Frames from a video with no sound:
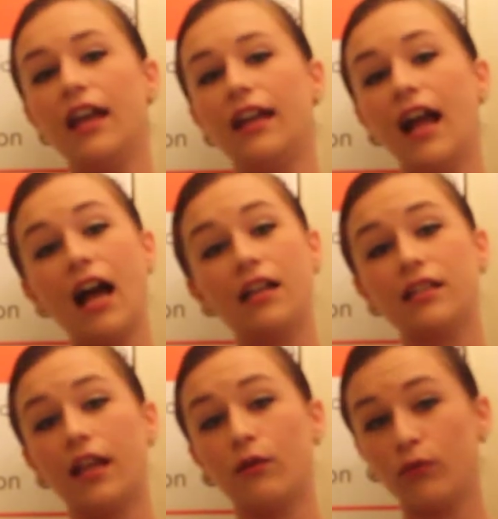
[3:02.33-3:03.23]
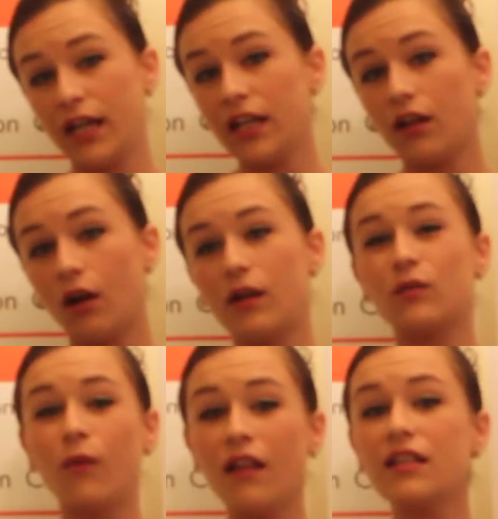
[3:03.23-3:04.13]
It has a radio
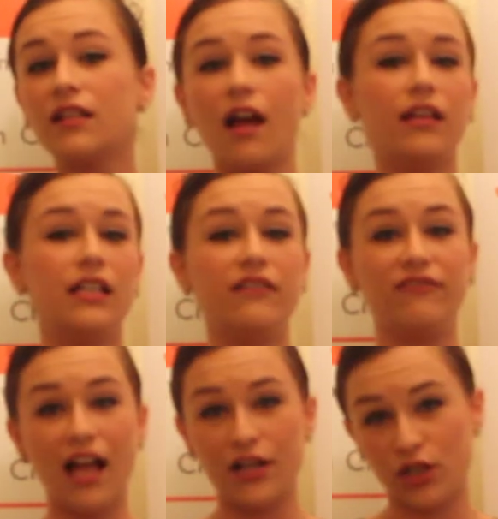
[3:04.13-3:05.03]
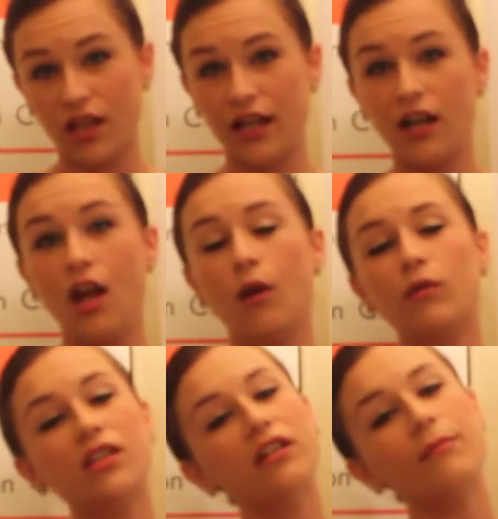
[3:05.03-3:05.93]
as well as an LED flashlight.
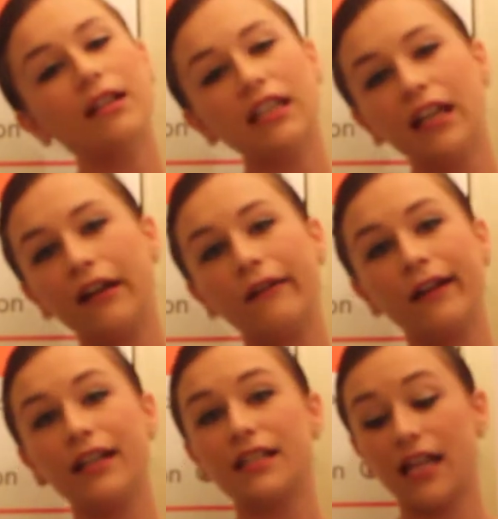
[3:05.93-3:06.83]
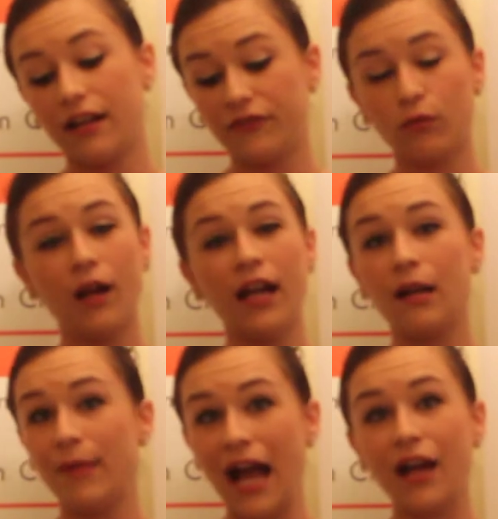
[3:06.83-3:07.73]
What's good about the hand crank is that if you run out
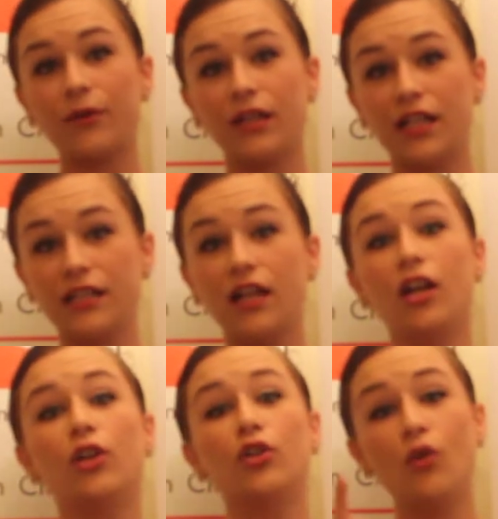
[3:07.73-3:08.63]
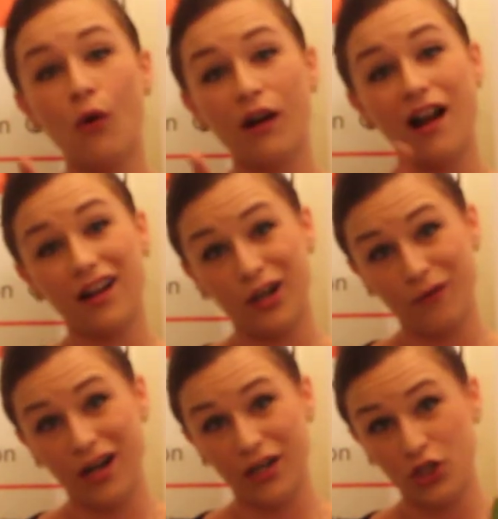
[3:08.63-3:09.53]
of batteries, you're not going to
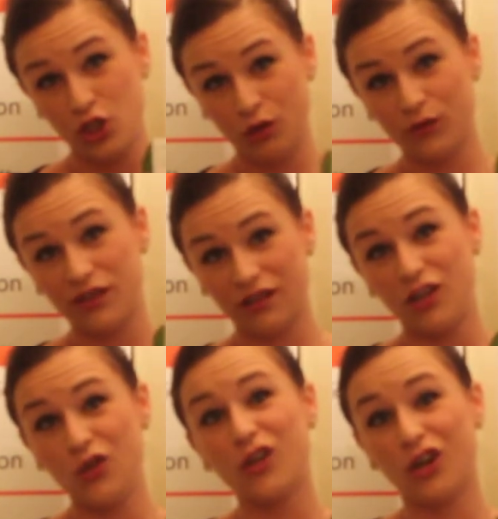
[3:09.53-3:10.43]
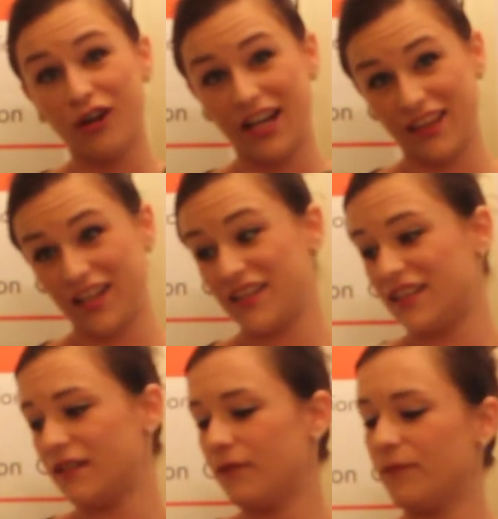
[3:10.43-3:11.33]
run out of juice, and you can crank this.